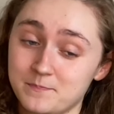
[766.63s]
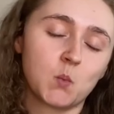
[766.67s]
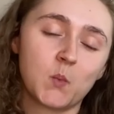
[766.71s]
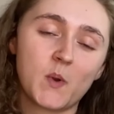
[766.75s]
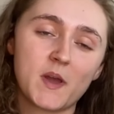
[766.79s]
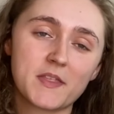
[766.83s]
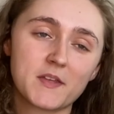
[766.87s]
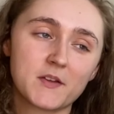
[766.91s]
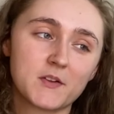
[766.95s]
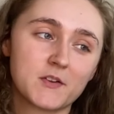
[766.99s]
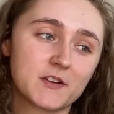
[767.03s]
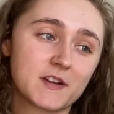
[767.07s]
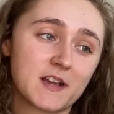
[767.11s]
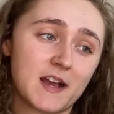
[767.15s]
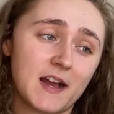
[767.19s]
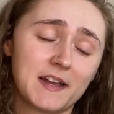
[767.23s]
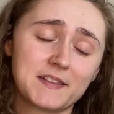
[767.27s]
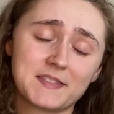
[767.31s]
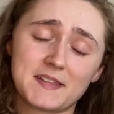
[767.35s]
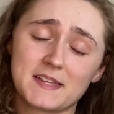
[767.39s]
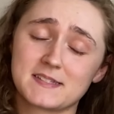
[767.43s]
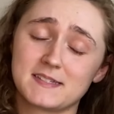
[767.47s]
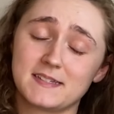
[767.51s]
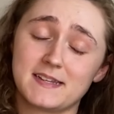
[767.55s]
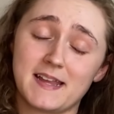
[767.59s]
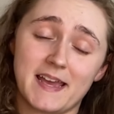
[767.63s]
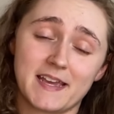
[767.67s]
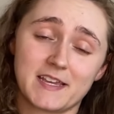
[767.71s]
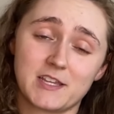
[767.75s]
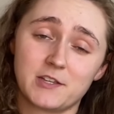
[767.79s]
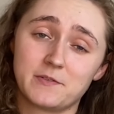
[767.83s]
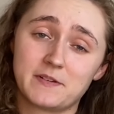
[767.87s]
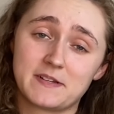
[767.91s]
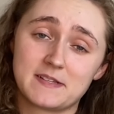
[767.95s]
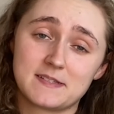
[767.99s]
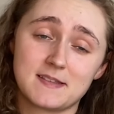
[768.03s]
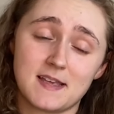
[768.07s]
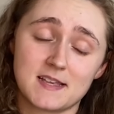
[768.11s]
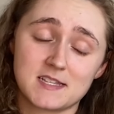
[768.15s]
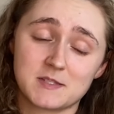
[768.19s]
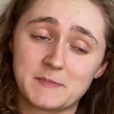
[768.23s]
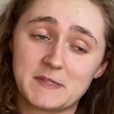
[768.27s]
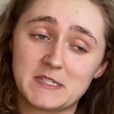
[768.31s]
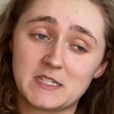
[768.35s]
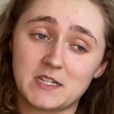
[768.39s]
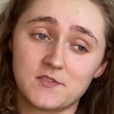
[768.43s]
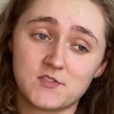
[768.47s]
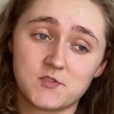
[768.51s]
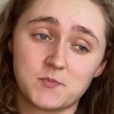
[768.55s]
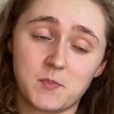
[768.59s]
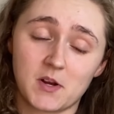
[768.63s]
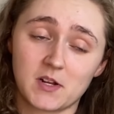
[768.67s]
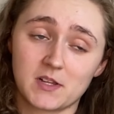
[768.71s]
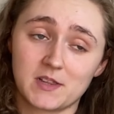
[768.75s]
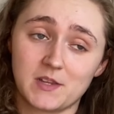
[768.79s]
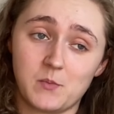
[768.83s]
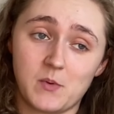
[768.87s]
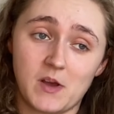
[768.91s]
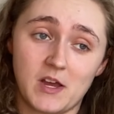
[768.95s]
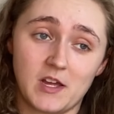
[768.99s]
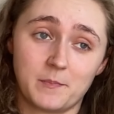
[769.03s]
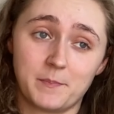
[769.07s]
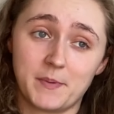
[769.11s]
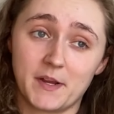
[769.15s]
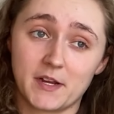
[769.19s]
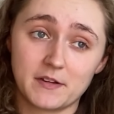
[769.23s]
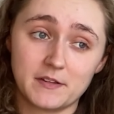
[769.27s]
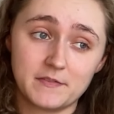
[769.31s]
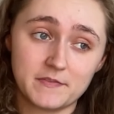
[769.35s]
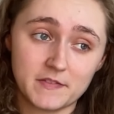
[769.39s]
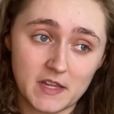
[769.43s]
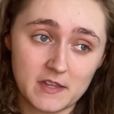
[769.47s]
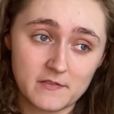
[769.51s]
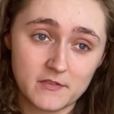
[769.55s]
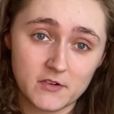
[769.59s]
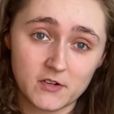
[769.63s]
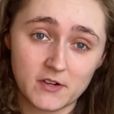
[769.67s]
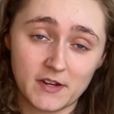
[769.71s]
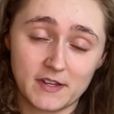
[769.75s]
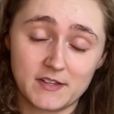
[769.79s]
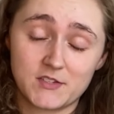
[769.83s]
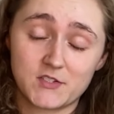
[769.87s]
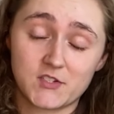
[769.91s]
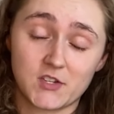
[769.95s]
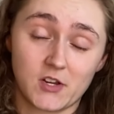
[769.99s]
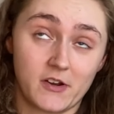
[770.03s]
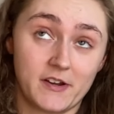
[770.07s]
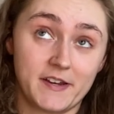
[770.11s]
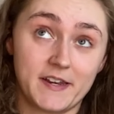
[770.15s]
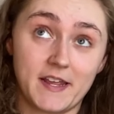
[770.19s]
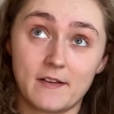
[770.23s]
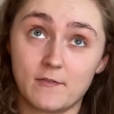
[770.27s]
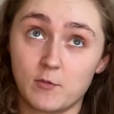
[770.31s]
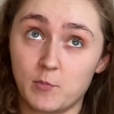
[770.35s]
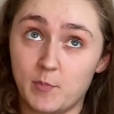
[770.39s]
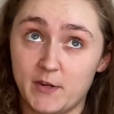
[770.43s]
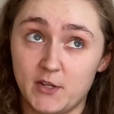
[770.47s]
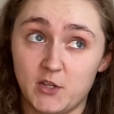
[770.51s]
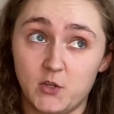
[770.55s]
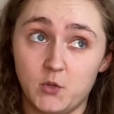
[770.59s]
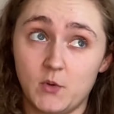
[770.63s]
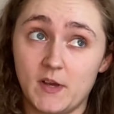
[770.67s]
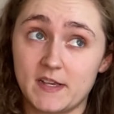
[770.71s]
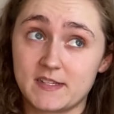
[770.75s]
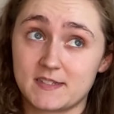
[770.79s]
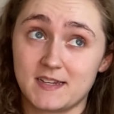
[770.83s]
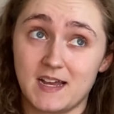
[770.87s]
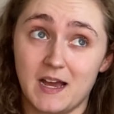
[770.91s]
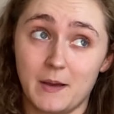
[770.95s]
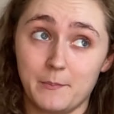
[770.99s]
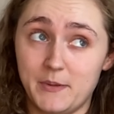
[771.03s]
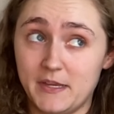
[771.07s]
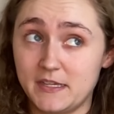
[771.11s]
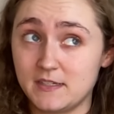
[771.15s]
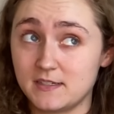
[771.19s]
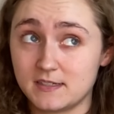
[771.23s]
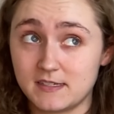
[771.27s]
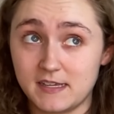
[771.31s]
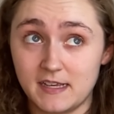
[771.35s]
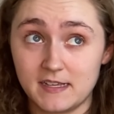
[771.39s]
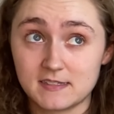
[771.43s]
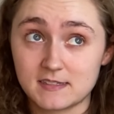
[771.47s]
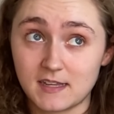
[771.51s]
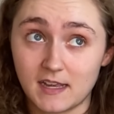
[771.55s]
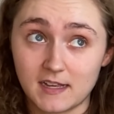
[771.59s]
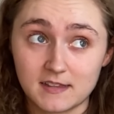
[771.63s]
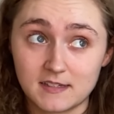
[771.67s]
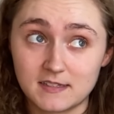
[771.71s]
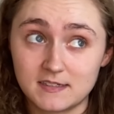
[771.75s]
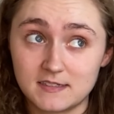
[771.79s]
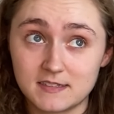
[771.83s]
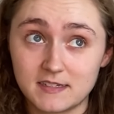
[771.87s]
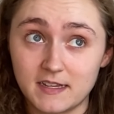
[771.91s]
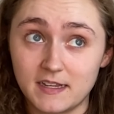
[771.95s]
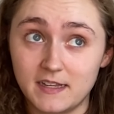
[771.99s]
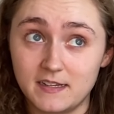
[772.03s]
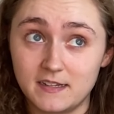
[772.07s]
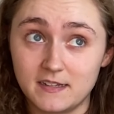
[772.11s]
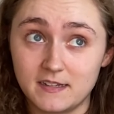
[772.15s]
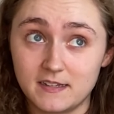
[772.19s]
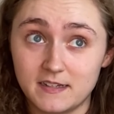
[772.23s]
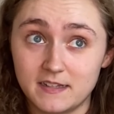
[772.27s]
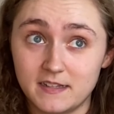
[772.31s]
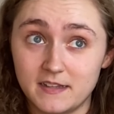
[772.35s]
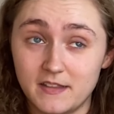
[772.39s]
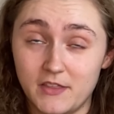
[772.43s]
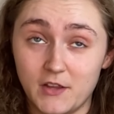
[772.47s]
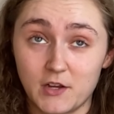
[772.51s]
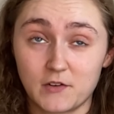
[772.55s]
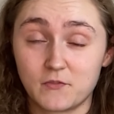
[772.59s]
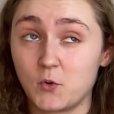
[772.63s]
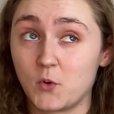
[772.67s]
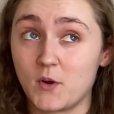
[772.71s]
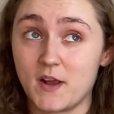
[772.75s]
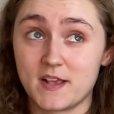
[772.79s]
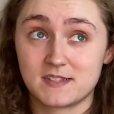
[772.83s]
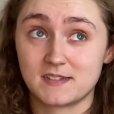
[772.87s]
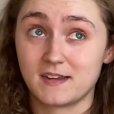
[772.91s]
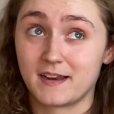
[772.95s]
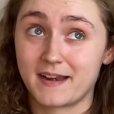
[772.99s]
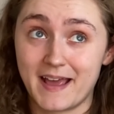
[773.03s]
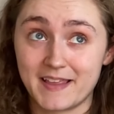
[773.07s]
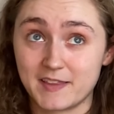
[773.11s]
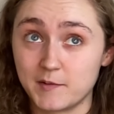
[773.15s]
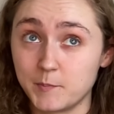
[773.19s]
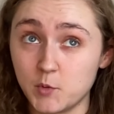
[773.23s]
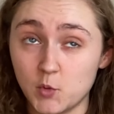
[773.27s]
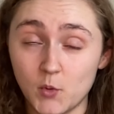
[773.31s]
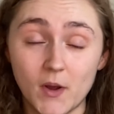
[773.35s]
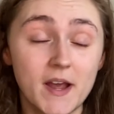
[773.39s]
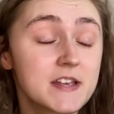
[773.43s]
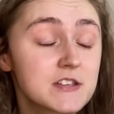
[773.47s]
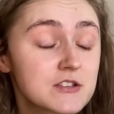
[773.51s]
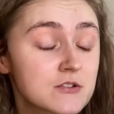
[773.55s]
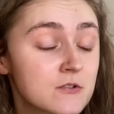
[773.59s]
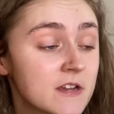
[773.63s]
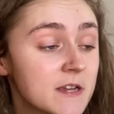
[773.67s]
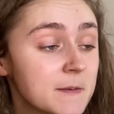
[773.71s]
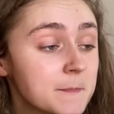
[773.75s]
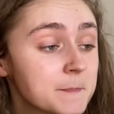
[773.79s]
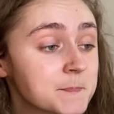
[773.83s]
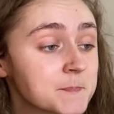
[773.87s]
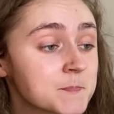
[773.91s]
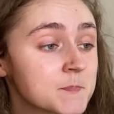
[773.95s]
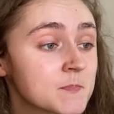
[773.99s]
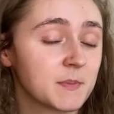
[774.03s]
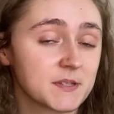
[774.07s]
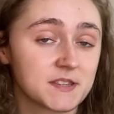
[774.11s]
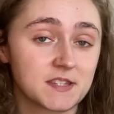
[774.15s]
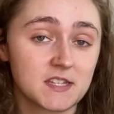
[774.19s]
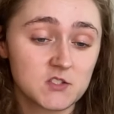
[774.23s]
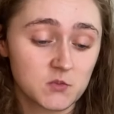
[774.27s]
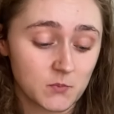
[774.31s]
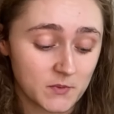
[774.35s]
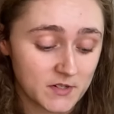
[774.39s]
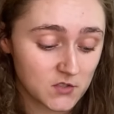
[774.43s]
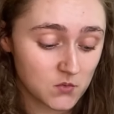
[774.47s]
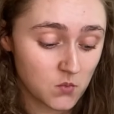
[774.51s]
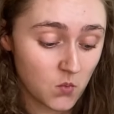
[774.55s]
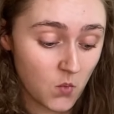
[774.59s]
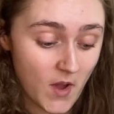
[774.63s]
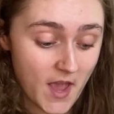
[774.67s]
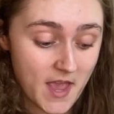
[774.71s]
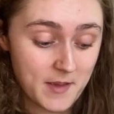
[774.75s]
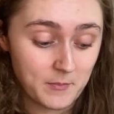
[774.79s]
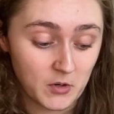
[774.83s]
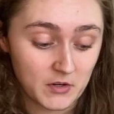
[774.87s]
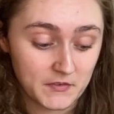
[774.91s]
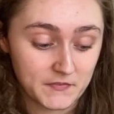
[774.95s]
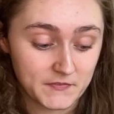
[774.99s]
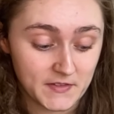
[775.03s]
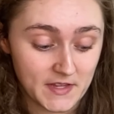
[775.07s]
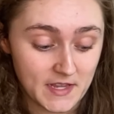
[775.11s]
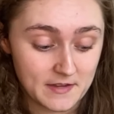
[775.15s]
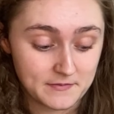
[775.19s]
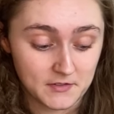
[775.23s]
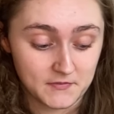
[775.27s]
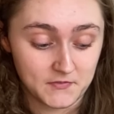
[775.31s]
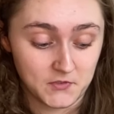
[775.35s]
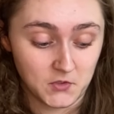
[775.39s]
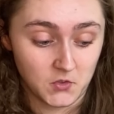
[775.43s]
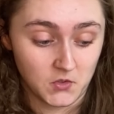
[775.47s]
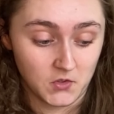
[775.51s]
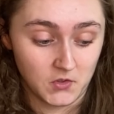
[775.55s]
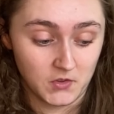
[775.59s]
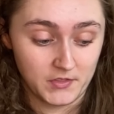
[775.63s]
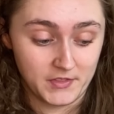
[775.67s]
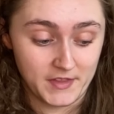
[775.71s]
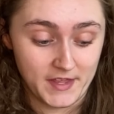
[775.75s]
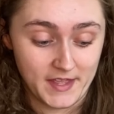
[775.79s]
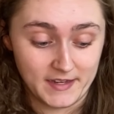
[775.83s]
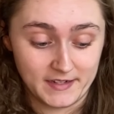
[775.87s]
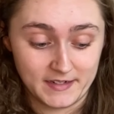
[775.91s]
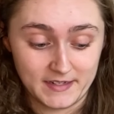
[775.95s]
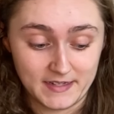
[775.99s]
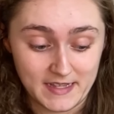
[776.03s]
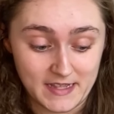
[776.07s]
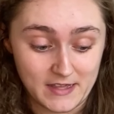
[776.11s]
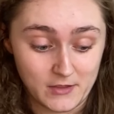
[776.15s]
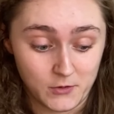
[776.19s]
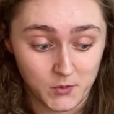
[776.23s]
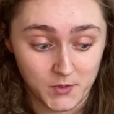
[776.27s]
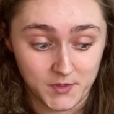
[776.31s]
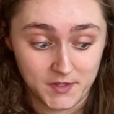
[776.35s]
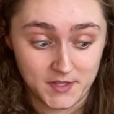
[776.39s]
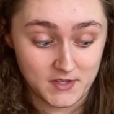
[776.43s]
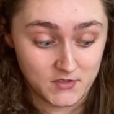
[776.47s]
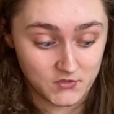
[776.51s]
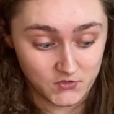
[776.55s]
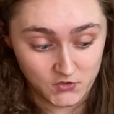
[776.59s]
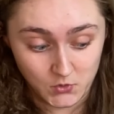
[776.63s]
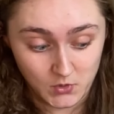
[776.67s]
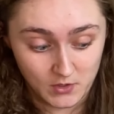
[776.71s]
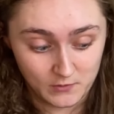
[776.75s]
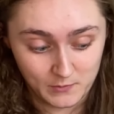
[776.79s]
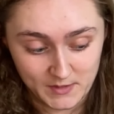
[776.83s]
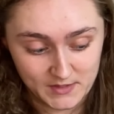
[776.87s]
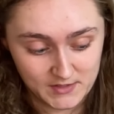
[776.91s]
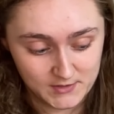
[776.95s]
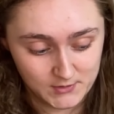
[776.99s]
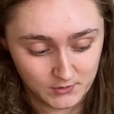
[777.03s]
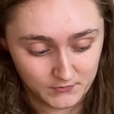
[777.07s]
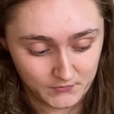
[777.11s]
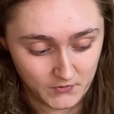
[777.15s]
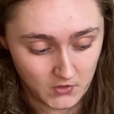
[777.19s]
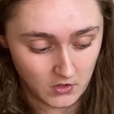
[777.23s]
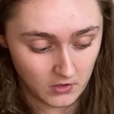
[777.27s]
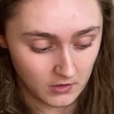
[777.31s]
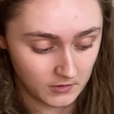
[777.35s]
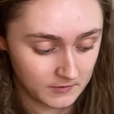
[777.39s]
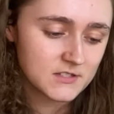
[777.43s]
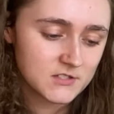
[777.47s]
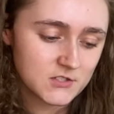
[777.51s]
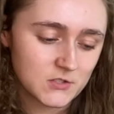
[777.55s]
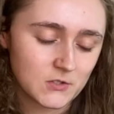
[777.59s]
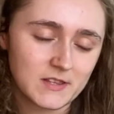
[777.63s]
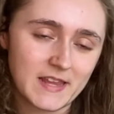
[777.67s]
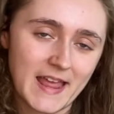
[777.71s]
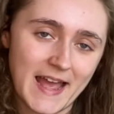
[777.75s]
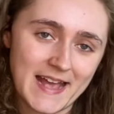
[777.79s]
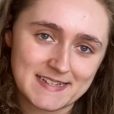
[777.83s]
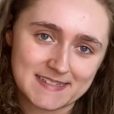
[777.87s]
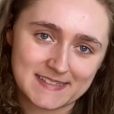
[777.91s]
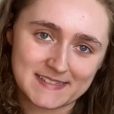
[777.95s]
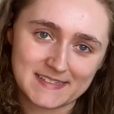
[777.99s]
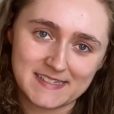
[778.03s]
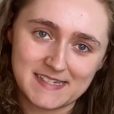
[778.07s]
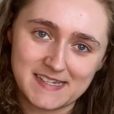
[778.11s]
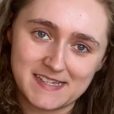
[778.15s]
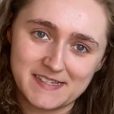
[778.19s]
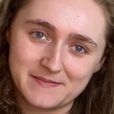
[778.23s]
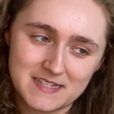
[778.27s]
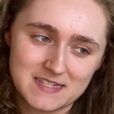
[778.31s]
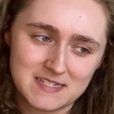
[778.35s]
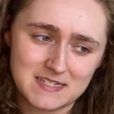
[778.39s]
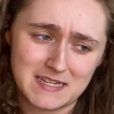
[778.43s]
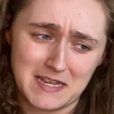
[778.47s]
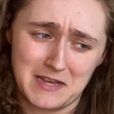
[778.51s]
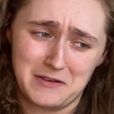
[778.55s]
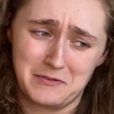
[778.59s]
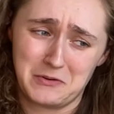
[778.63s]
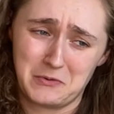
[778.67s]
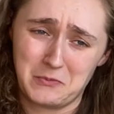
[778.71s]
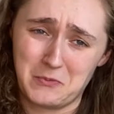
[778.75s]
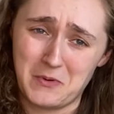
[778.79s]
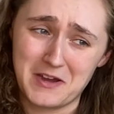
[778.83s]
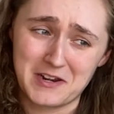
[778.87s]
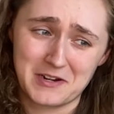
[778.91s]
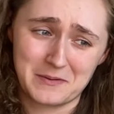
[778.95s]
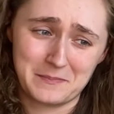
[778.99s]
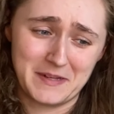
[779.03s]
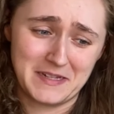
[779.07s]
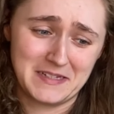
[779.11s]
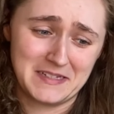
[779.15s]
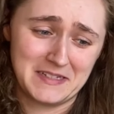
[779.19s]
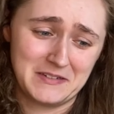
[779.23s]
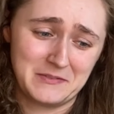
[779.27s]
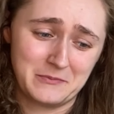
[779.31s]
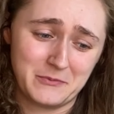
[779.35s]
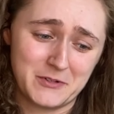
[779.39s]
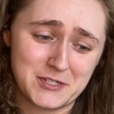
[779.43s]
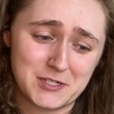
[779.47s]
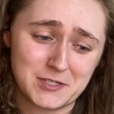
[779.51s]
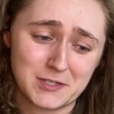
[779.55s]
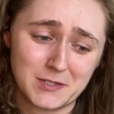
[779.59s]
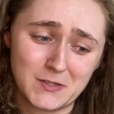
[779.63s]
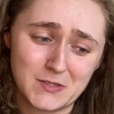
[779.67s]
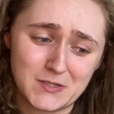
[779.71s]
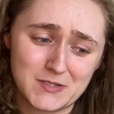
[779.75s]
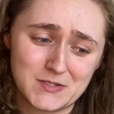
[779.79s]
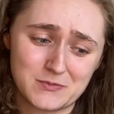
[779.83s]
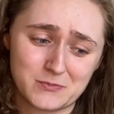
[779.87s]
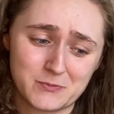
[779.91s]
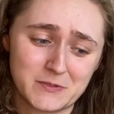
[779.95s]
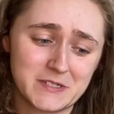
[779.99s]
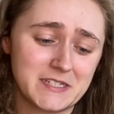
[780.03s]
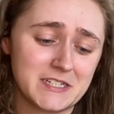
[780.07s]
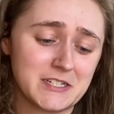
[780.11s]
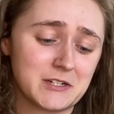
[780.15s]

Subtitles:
Whether or not that's an accurate assessment of Sparkly Wild Berry flavor, and sorry to everybody who has not been to Kings Island and therefore has not had the blue ice cream, but this one is way more flavorful than either of these two have been so far. So lastly, sour watermelon, which looks really